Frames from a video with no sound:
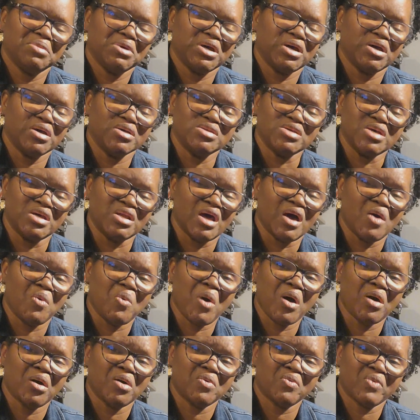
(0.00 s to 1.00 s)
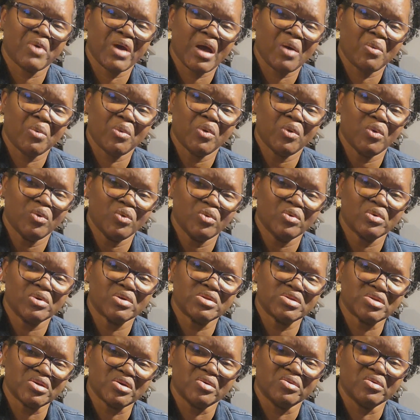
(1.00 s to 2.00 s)
because they're not walking around with
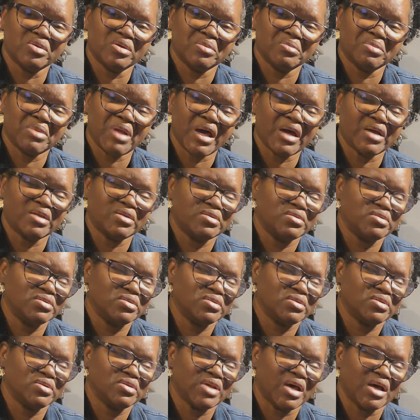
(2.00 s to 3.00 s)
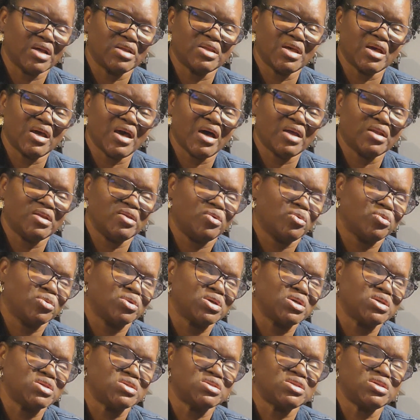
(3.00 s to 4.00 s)
horns on them like they got
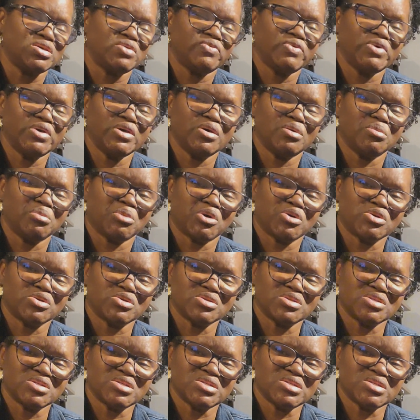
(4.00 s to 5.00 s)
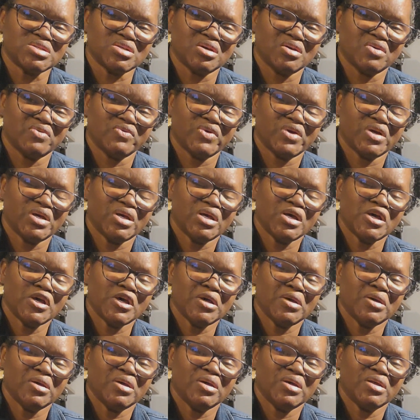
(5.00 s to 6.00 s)
on these TV commercials and stuff.
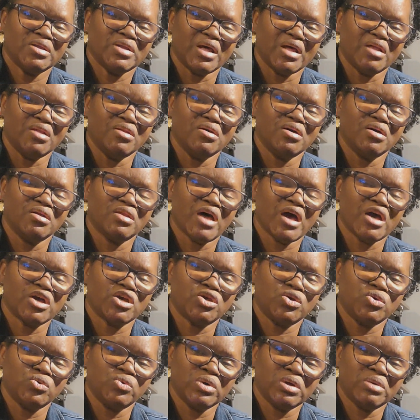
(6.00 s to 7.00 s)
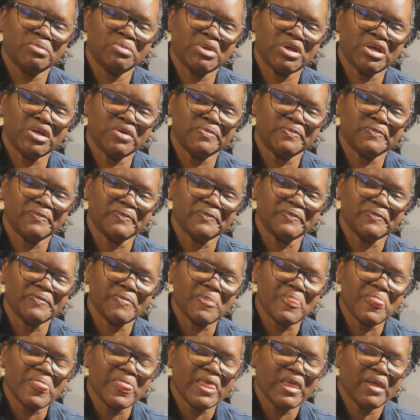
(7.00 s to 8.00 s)
They look like you and me.
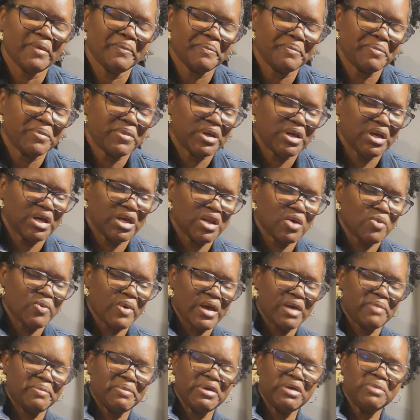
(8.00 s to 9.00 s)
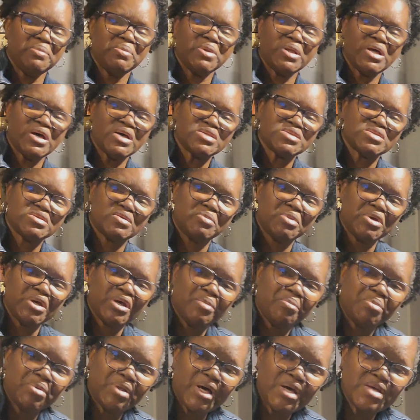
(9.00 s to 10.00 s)
Anyway, be blessed and
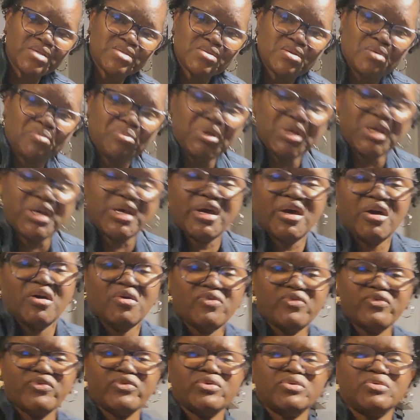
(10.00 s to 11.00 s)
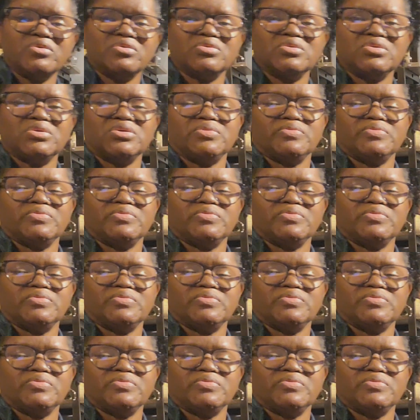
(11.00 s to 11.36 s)
be a blessing. Be careful.